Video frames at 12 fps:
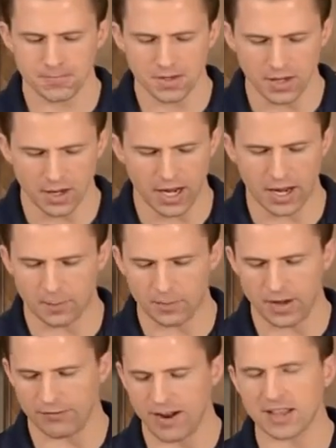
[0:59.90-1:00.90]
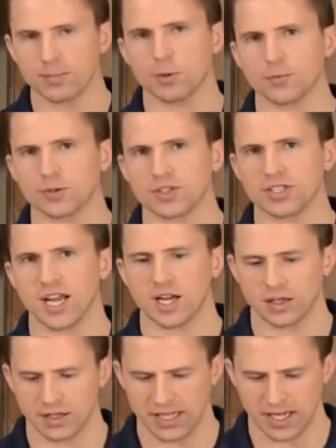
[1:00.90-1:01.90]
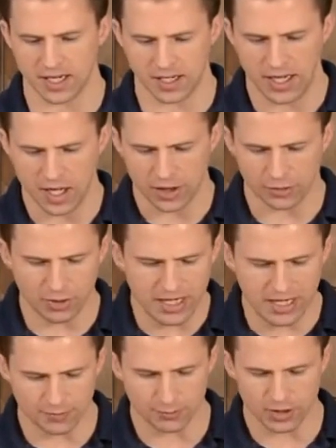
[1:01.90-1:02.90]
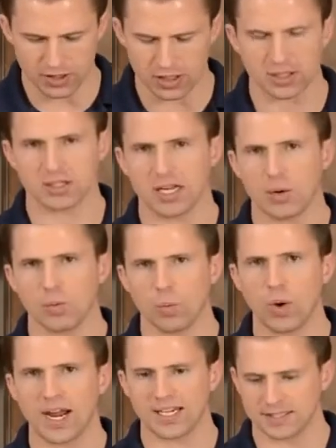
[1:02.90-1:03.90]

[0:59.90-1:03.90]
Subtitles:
available for sale in 3 different ways,